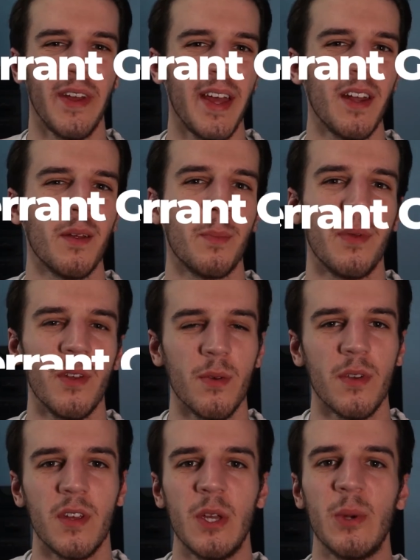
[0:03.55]
hit a
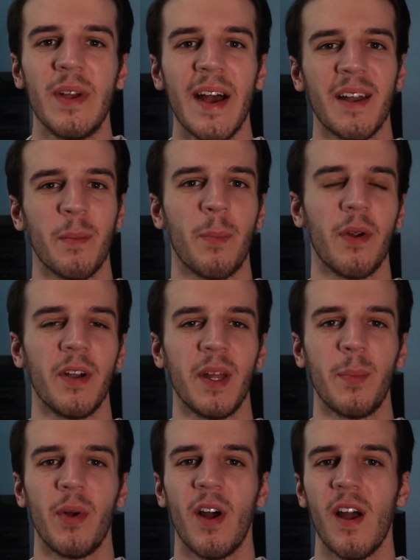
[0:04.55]
beauty, you got a birdie
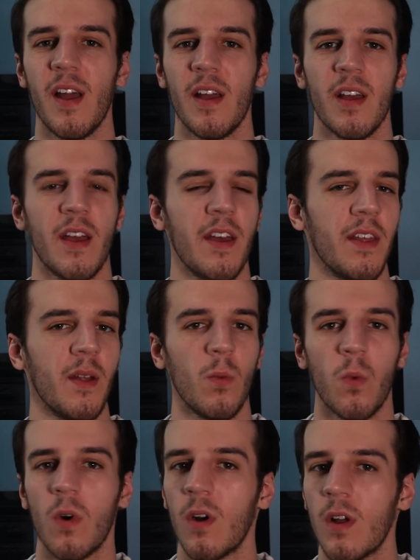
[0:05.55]
putt, and
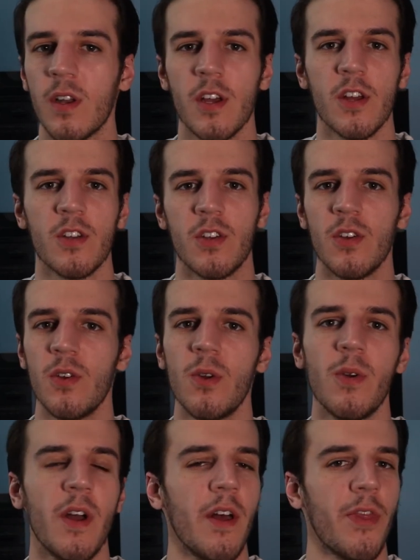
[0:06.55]
then 1,
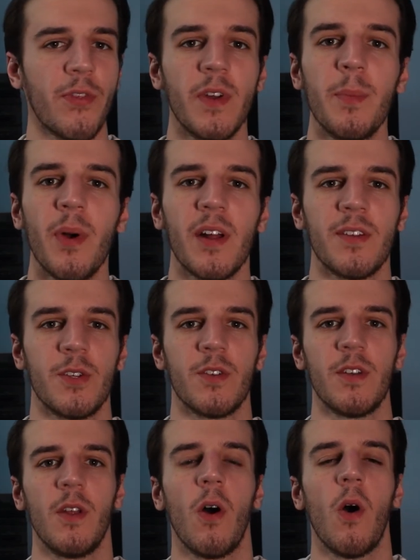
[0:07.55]
2, 3 putts you're
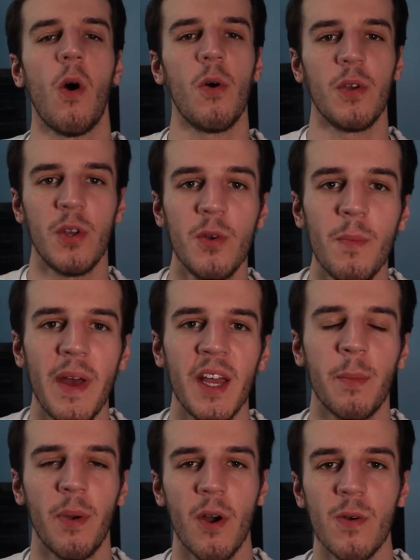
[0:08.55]
in the hole, you
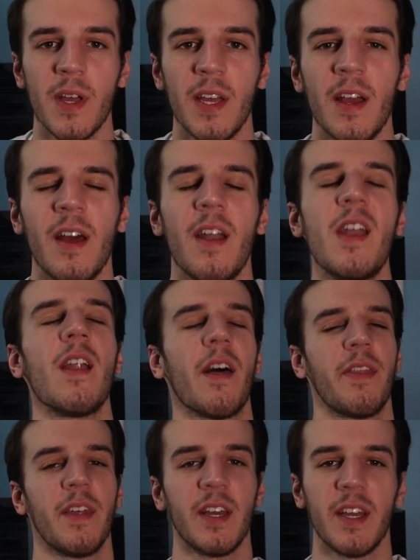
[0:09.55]
make bogey.
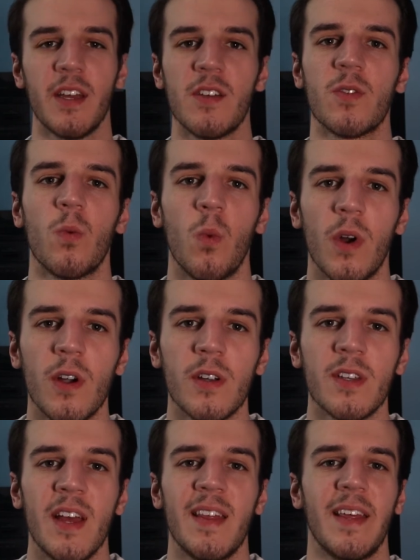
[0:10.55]
Nothing is
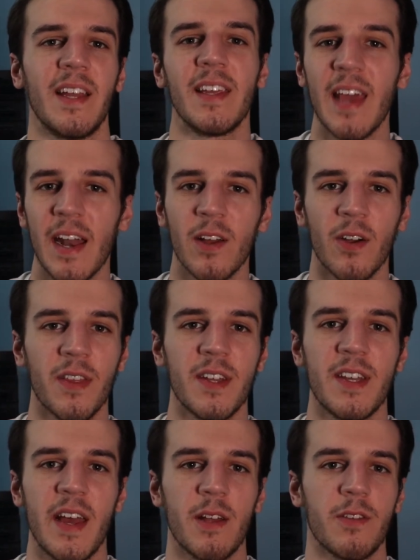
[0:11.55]
worse than getting on the
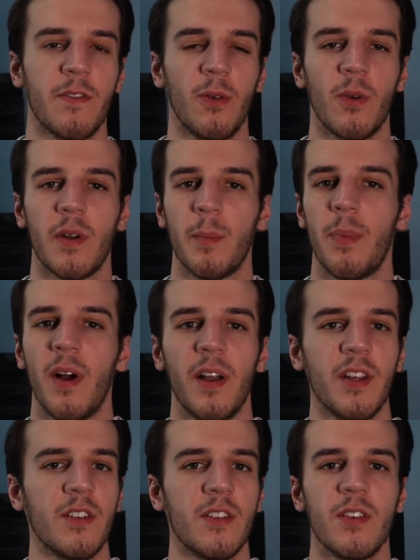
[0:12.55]
dance floor and
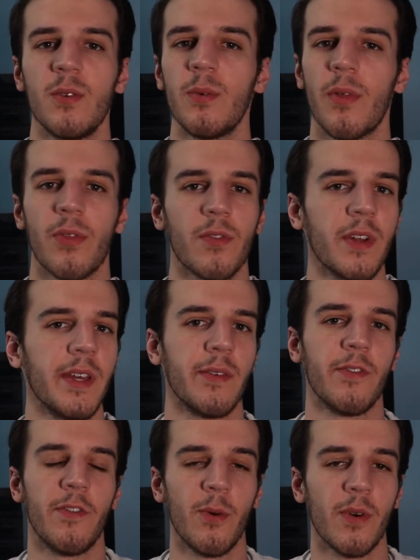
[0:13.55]
putting 2,
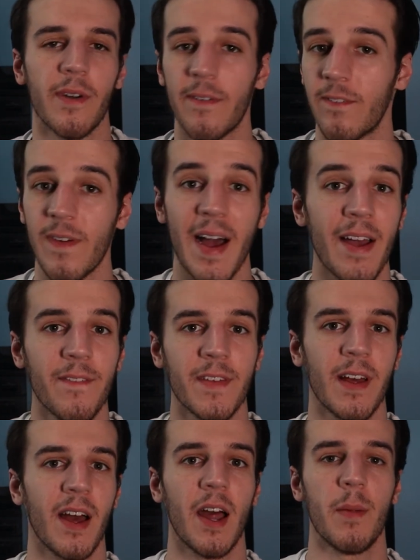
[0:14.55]
3, 4, 5
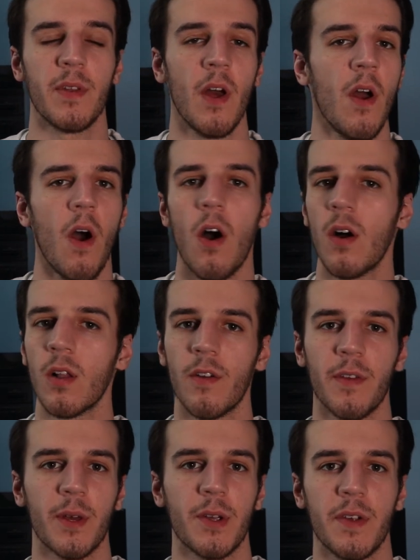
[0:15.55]
times all
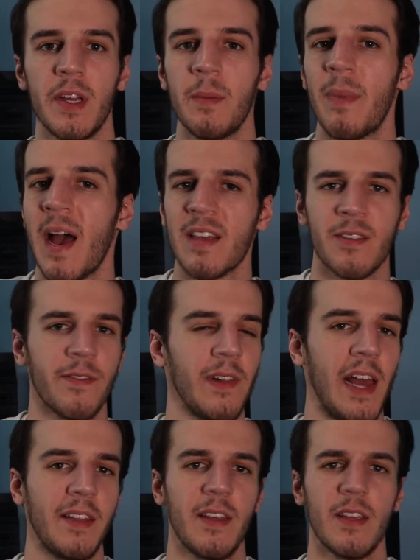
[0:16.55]
over the green, past the flag